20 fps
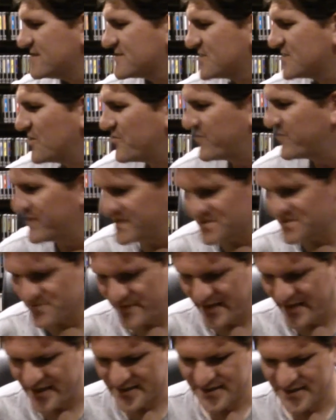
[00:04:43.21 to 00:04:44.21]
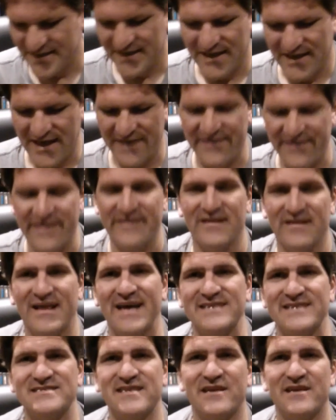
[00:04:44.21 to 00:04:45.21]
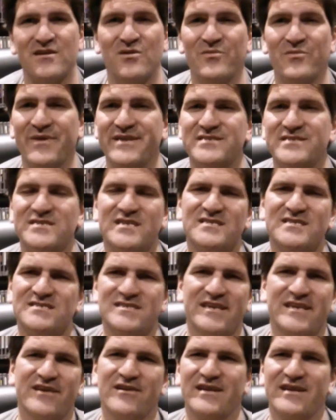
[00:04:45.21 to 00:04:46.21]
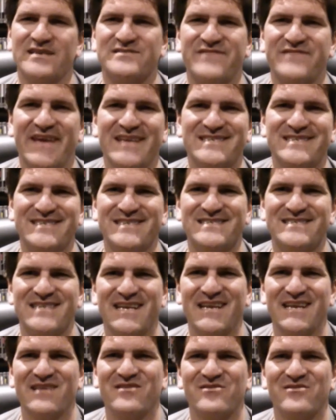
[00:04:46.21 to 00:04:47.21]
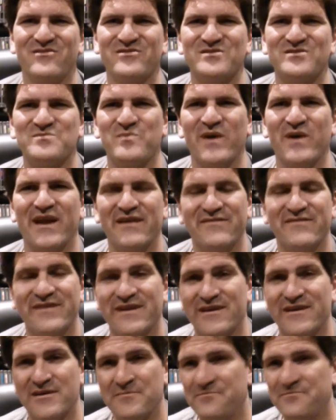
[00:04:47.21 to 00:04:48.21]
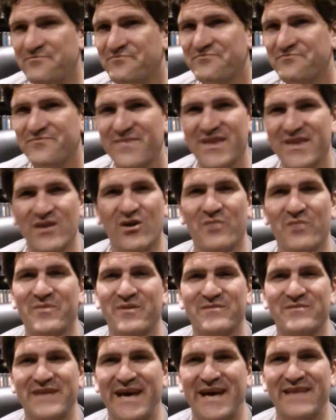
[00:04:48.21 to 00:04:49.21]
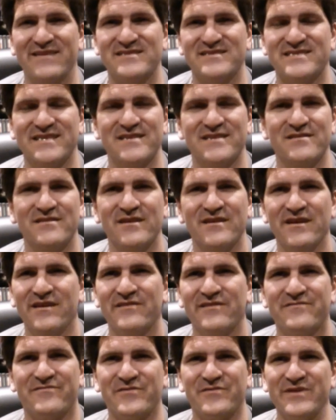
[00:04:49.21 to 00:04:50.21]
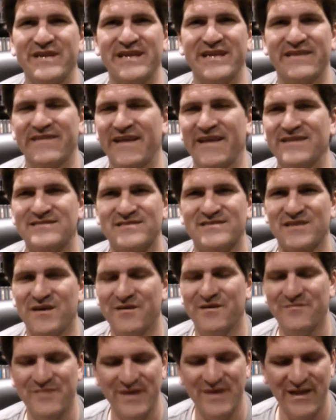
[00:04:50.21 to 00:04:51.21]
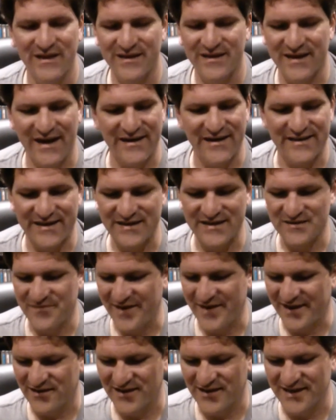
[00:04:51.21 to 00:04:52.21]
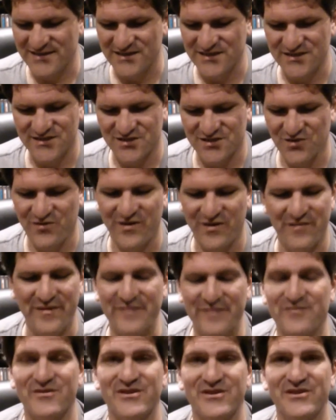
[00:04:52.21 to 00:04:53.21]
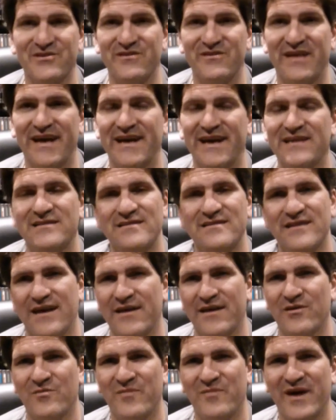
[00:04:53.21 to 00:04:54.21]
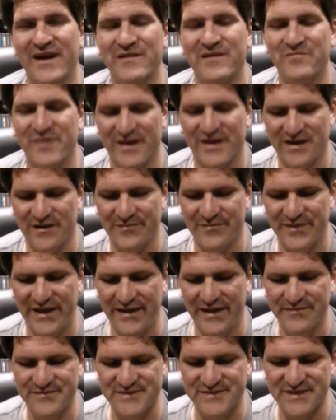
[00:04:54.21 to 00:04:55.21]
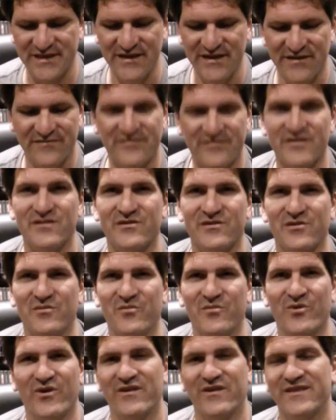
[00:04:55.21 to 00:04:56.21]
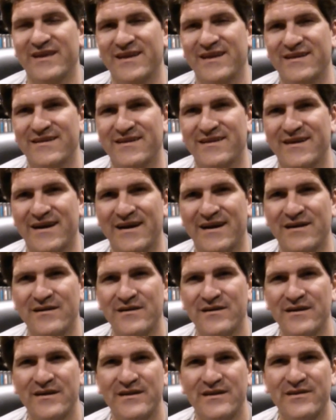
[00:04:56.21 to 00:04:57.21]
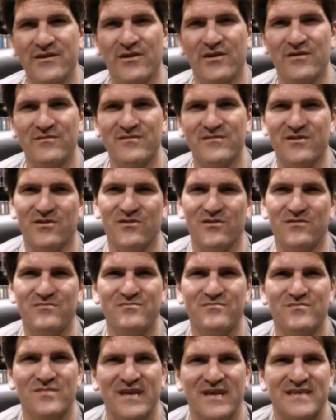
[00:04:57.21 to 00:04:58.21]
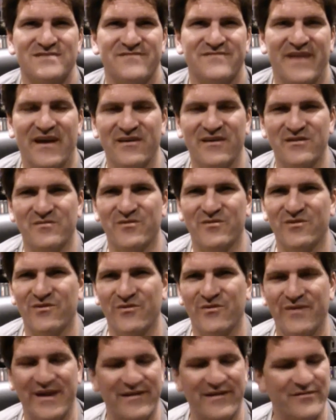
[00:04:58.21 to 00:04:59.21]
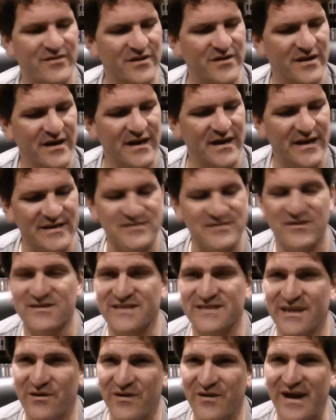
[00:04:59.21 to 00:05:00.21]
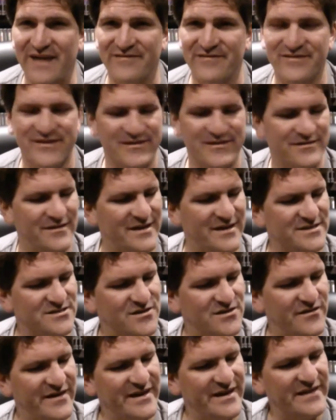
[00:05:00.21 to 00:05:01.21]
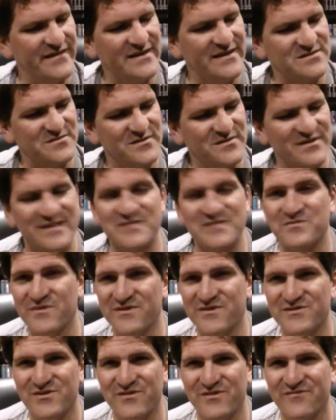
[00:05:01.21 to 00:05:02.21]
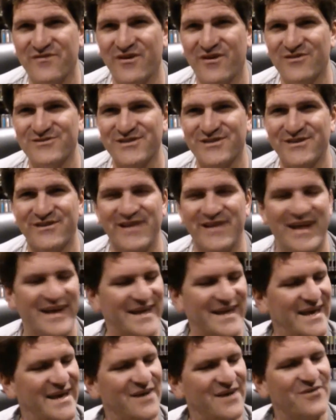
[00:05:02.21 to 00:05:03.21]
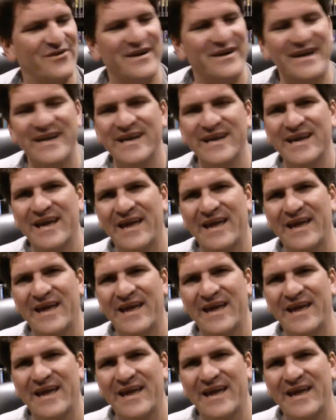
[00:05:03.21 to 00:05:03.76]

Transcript: So pretty sweet. And then the last title, which isn't nearly as fancy as any of those, but I figured you know, I'll be able to add this in free and then some kind of thing into my collection. So when I'm able to do that, I don't mind picking up games for a little more than, uh, you know, a little less valuable or whatever, as long as I don't have it in the collection already. And that's what this one sort of falls under that category.